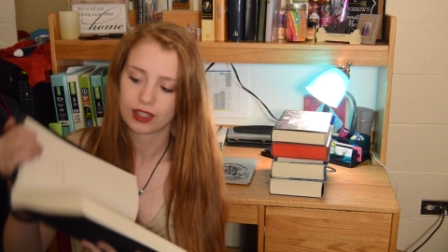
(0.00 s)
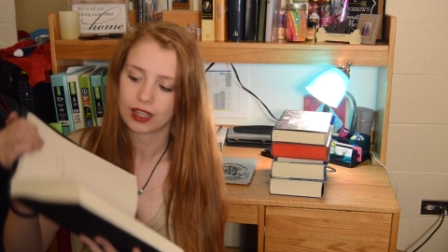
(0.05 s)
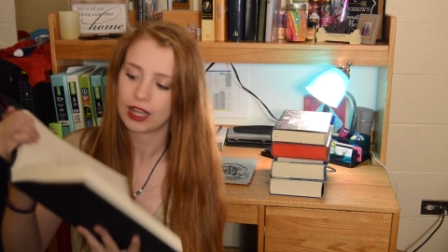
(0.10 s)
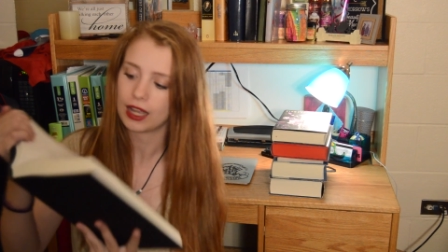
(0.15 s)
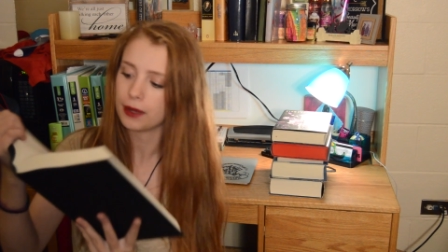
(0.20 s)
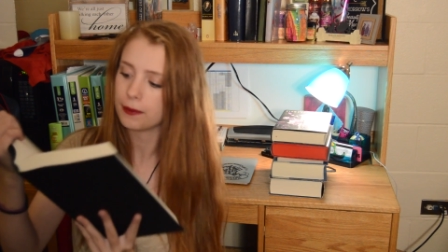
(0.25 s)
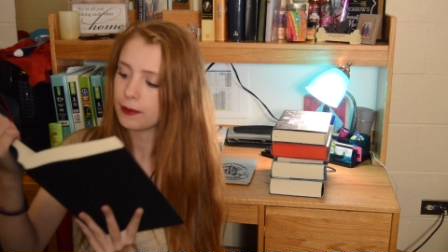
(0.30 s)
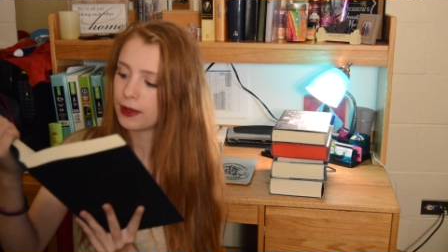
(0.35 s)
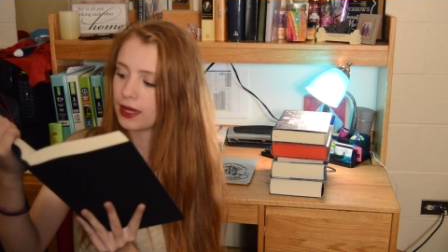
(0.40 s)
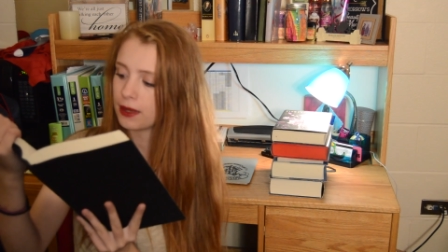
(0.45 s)

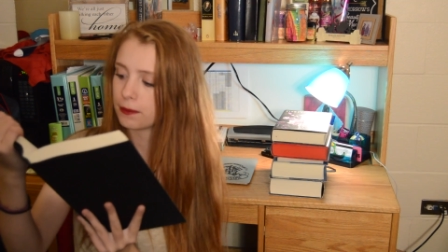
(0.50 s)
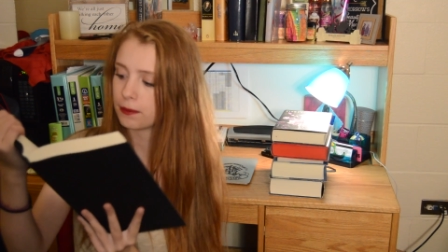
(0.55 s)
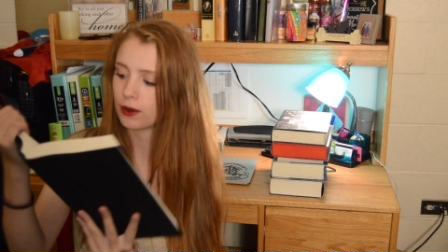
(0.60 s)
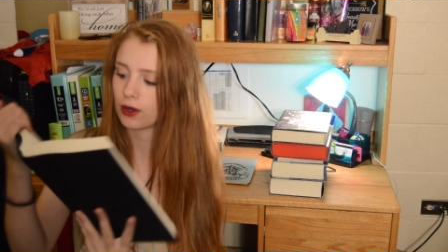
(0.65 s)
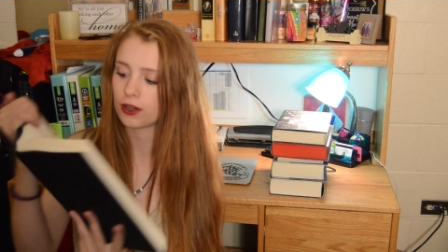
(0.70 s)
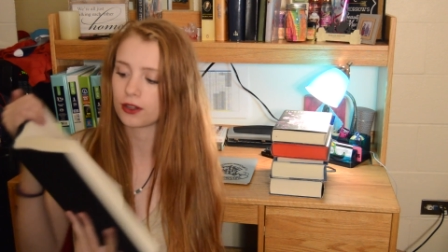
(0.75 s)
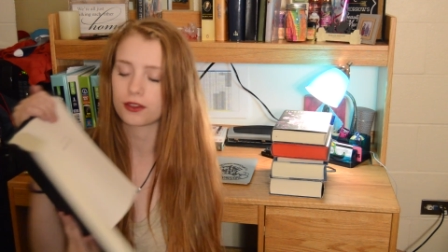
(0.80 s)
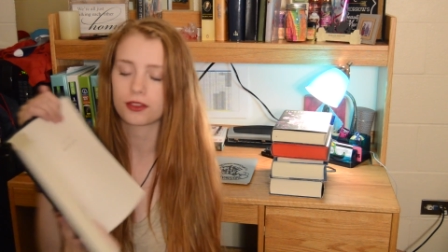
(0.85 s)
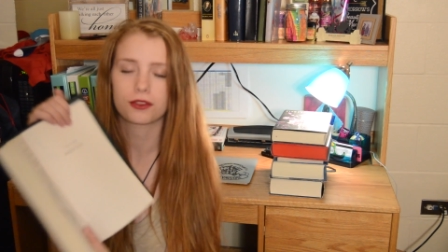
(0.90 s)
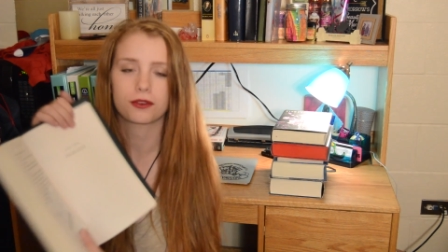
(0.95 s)
I'm at
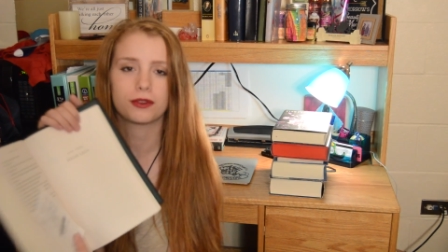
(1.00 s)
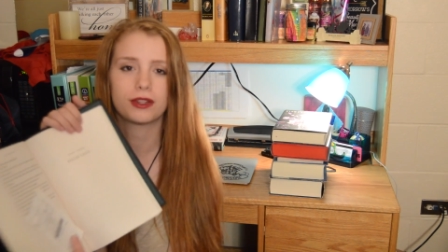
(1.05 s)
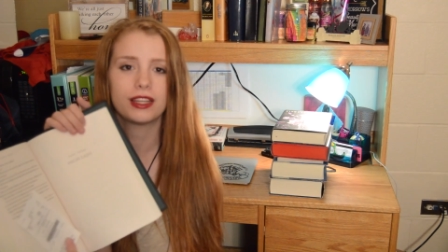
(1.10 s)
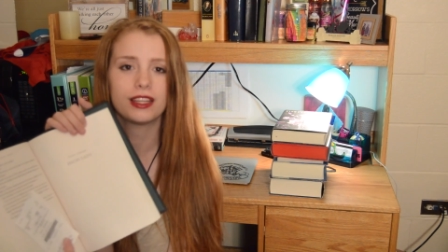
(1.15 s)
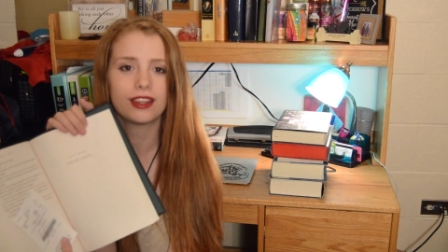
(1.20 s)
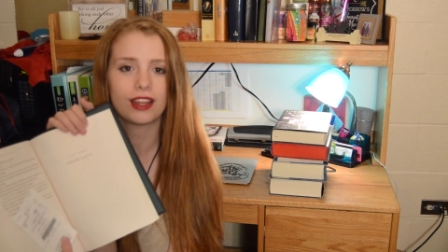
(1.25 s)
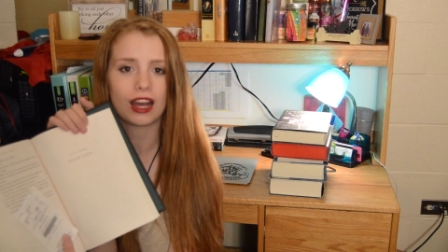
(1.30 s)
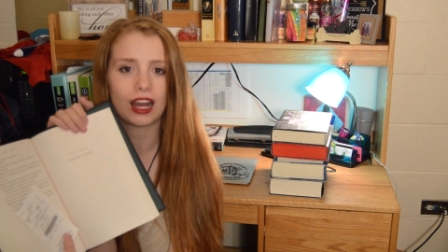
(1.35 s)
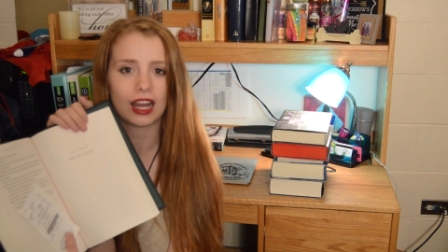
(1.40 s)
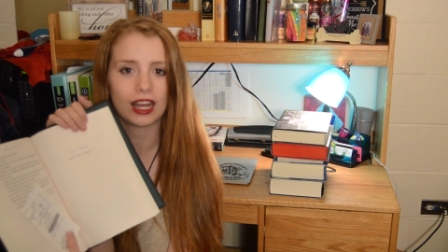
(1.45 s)
part
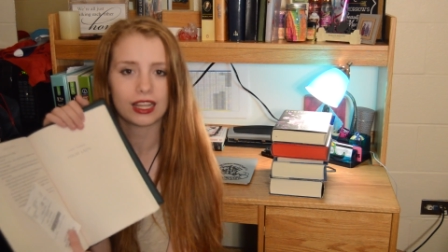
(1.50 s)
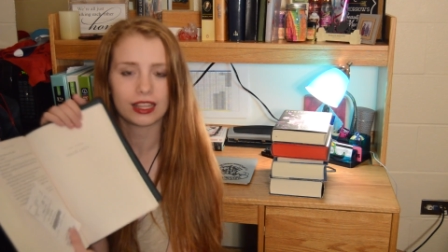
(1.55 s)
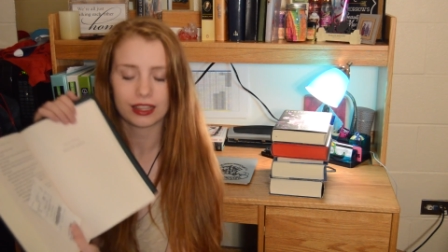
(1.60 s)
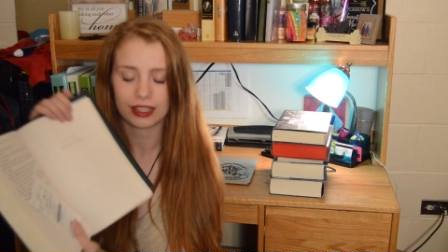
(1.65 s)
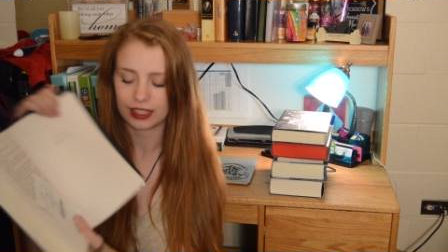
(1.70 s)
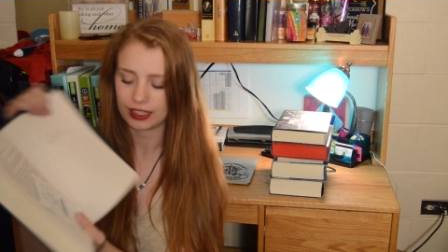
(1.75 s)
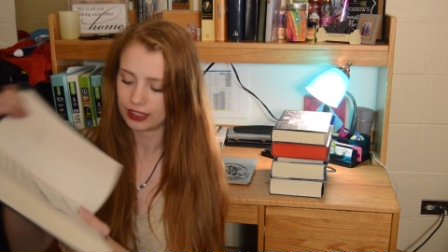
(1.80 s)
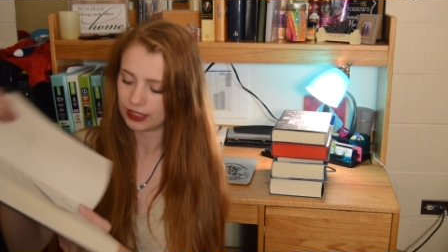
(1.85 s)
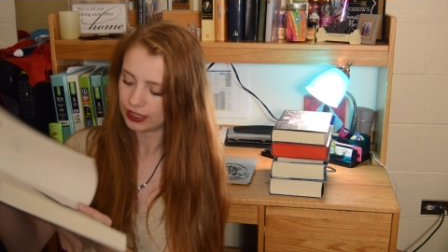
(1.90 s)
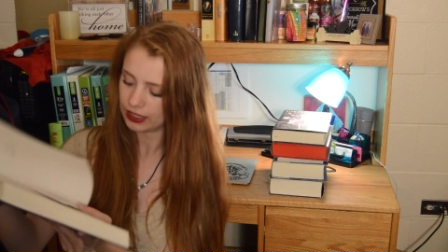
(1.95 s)
three, The High
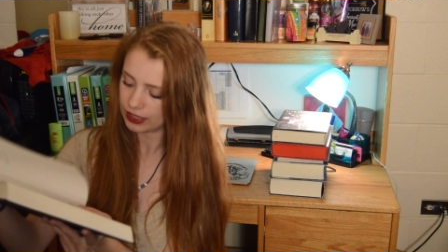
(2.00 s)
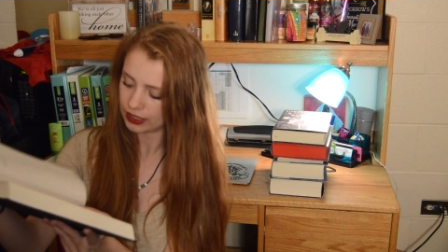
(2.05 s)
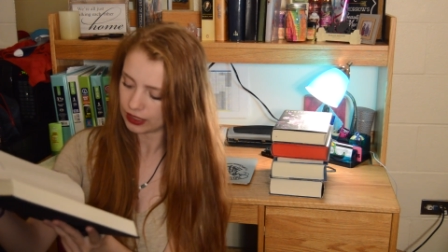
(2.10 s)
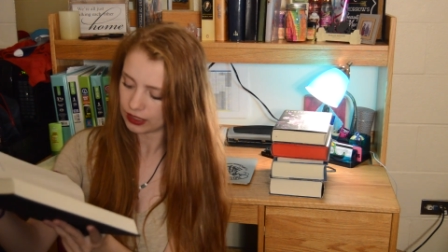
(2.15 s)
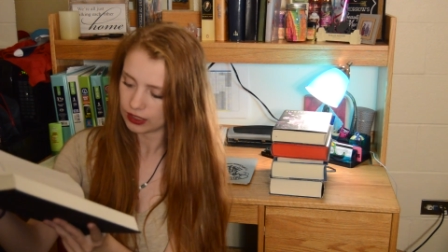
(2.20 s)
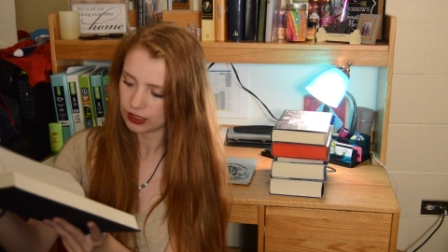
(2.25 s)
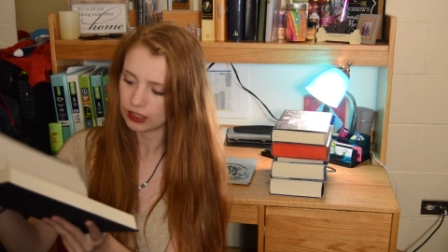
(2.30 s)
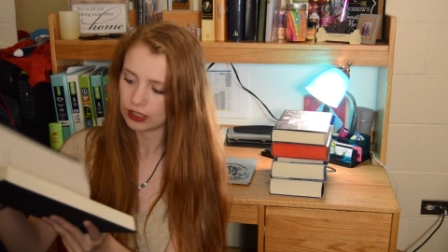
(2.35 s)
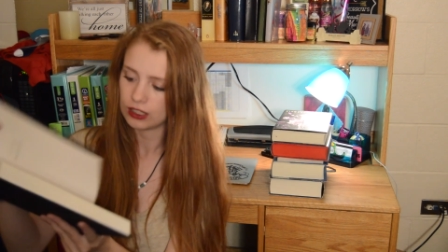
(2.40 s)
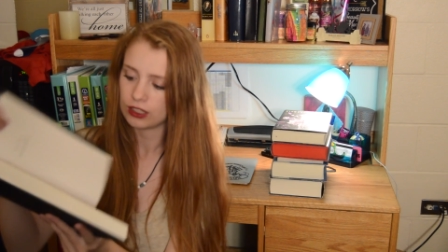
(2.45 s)
Lady.